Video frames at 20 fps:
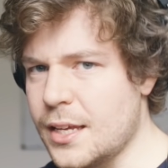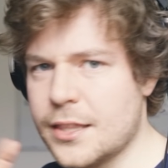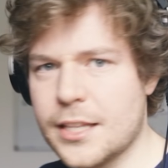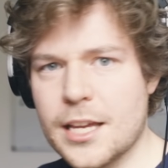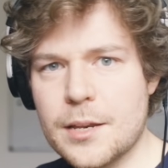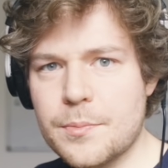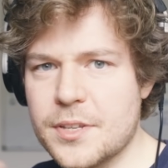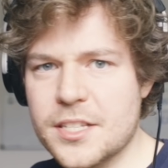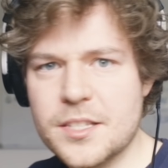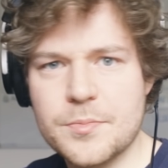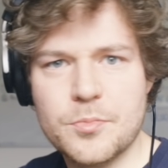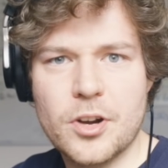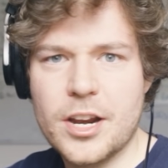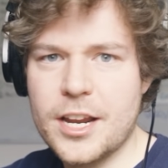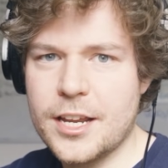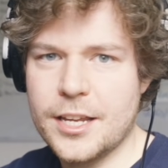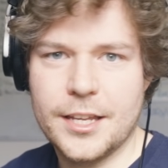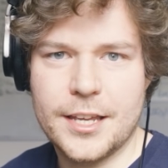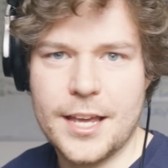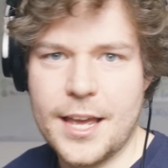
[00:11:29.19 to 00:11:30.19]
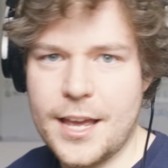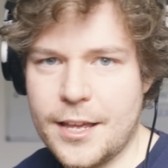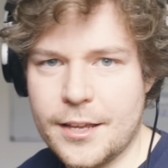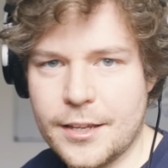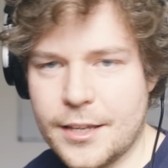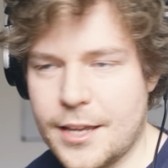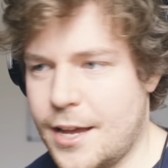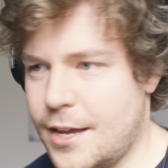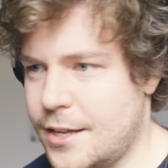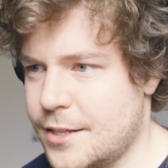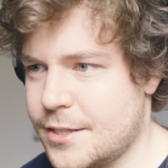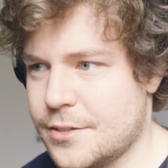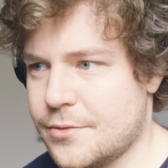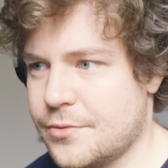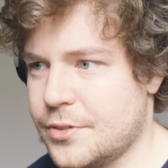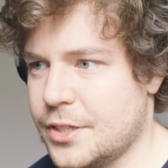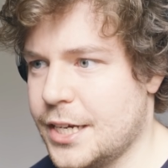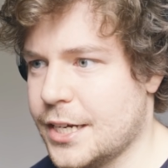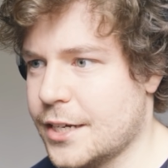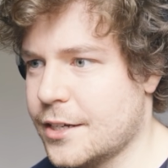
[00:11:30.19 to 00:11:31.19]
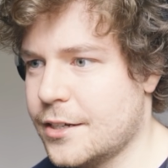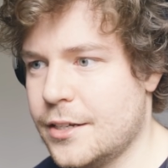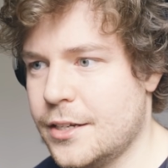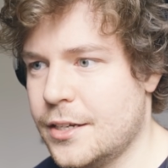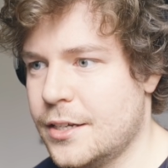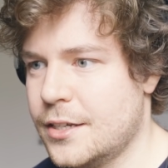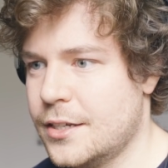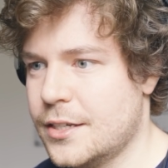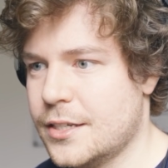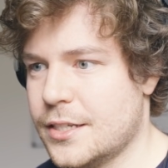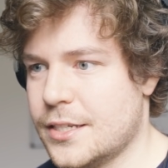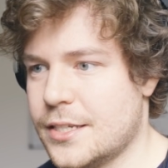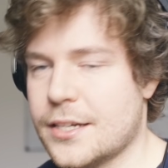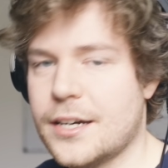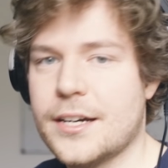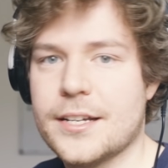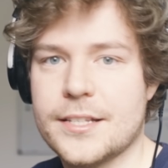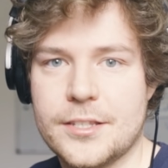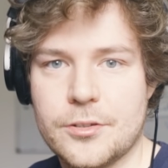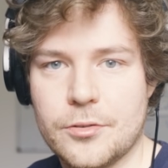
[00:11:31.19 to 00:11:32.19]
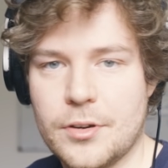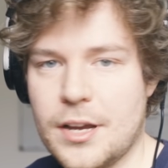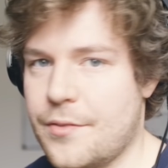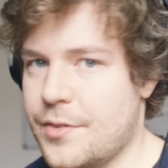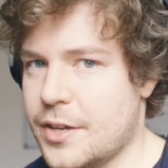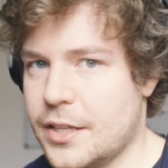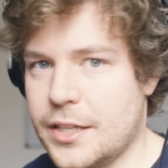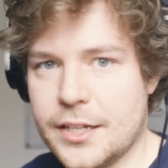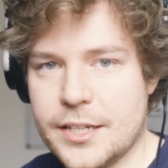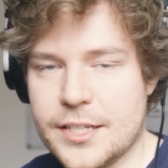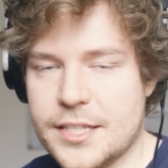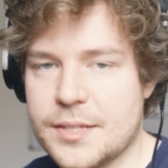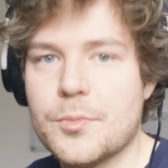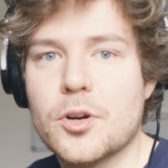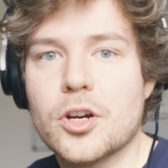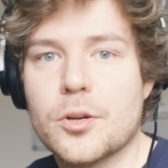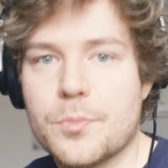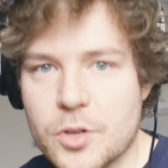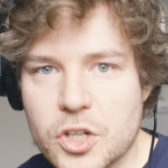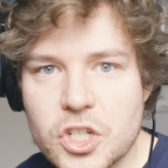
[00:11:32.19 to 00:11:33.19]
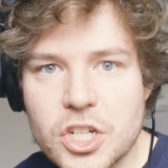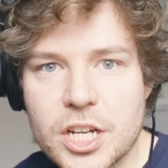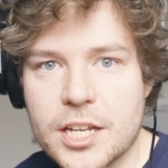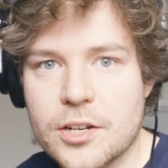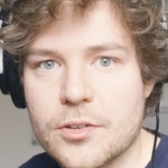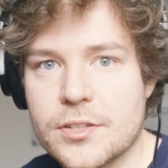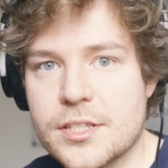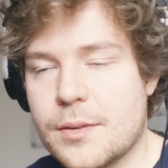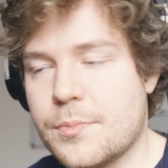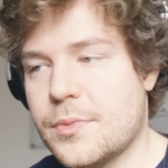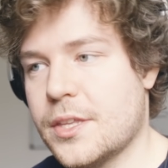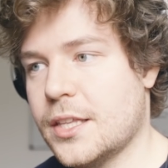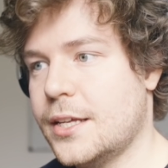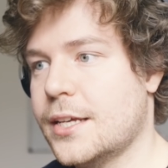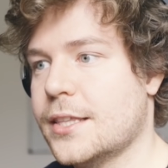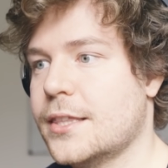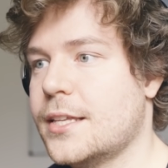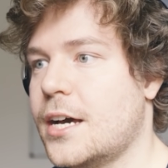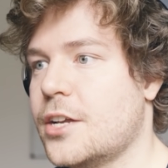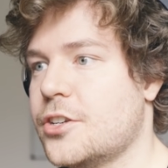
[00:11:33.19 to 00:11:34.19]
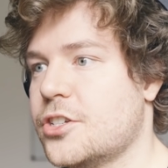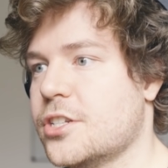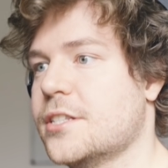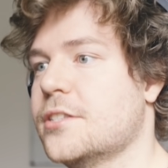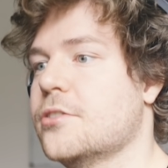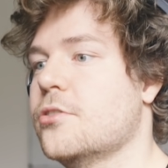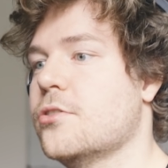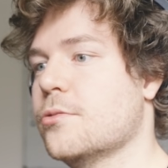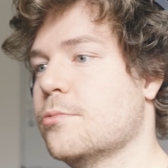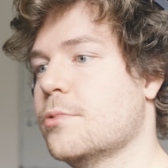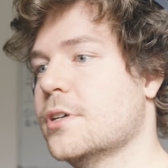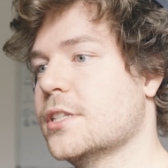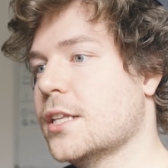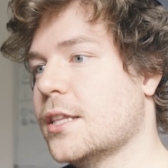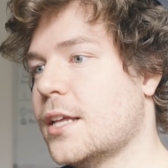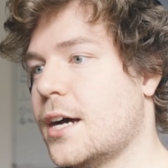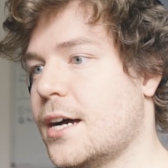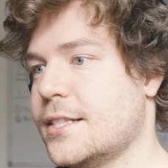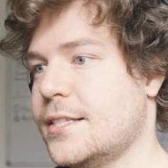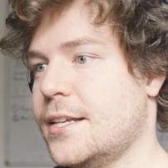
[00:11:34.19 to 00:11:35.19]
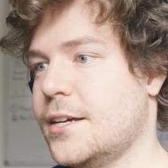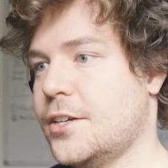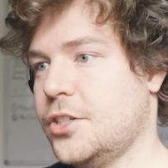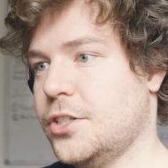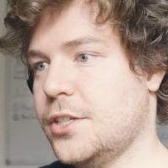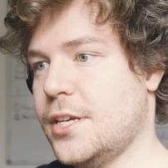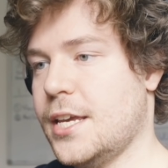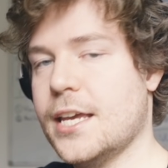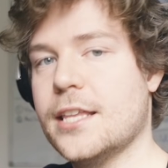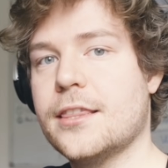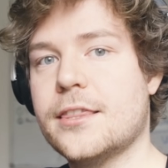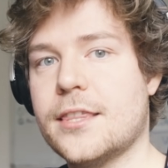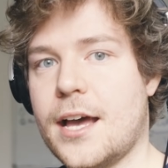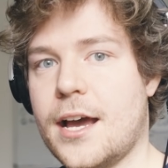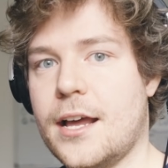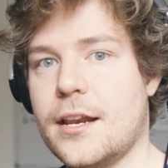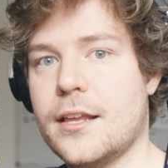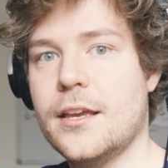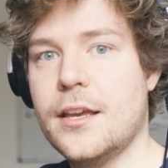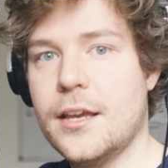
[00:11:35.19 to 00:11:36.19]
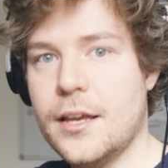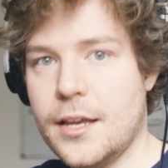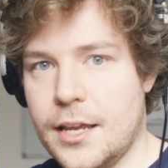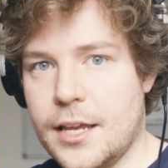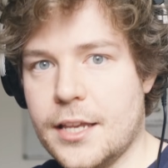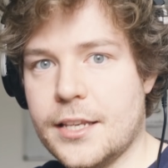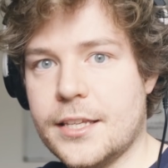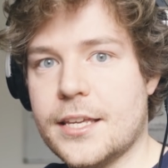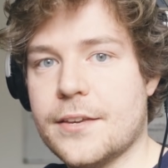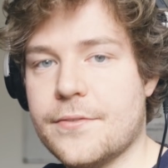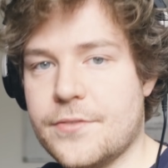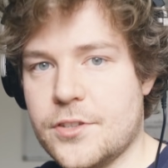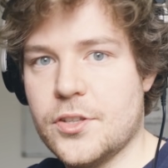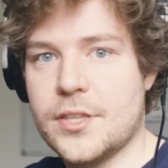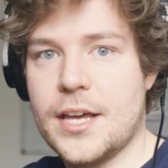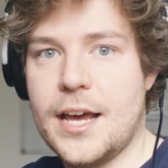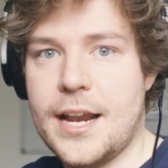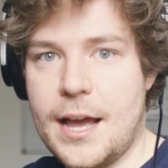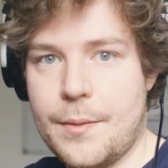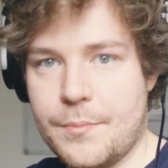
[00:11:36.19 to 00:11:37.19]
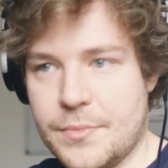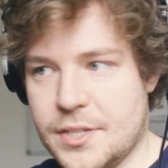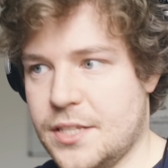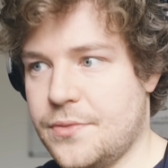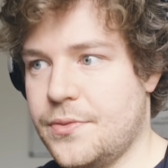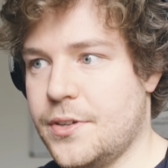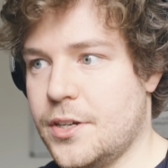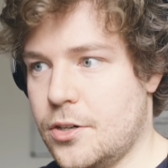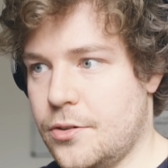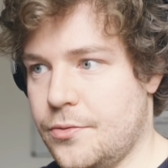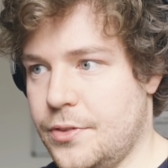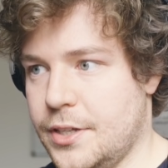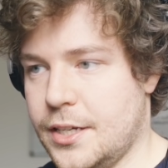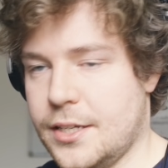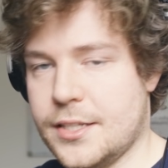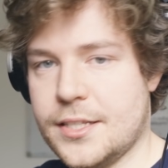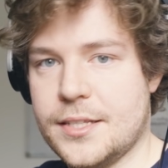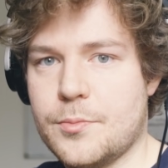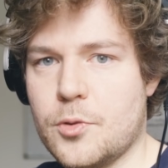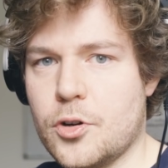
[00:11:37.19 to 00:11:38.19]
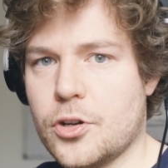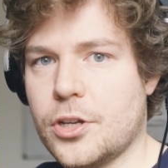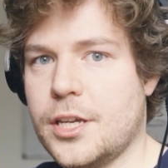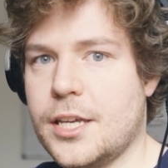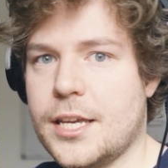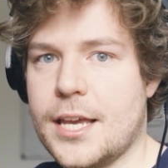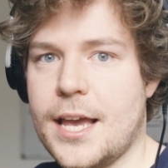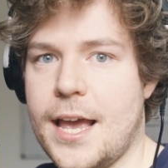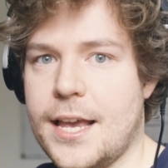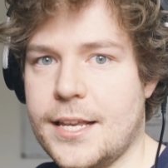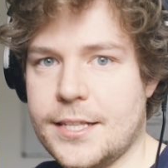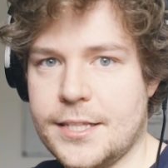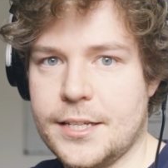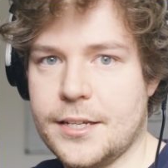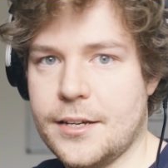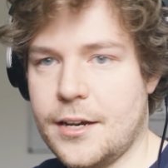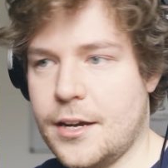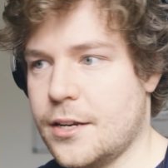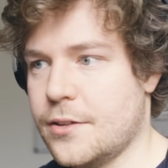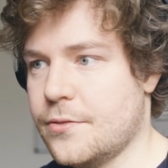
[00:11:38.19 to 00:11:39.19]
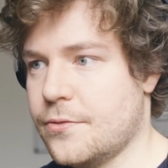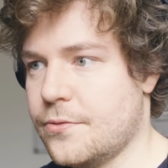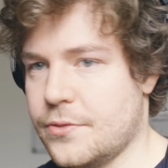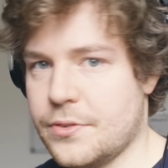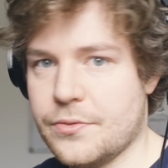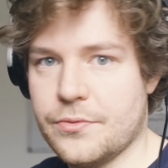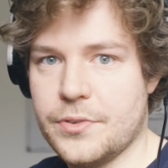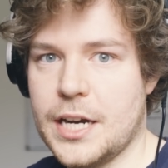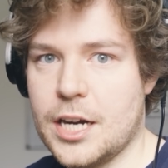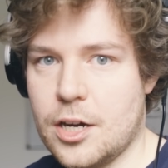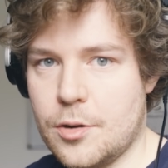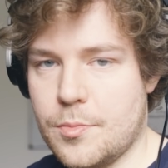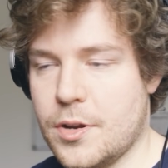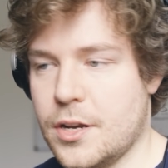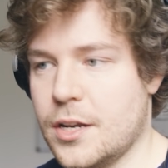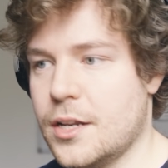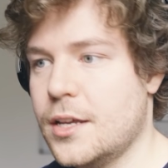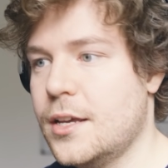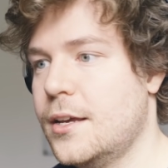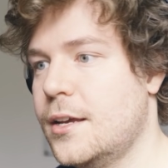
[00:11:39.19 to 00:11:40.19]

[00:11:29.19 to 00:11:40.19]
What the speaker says: they'd be spraying cans of like dust or having like a smoke machine or something like that, just so that when the lights actually hit that, it gives you that atmosphere of like a smoky, hazy kind of environment.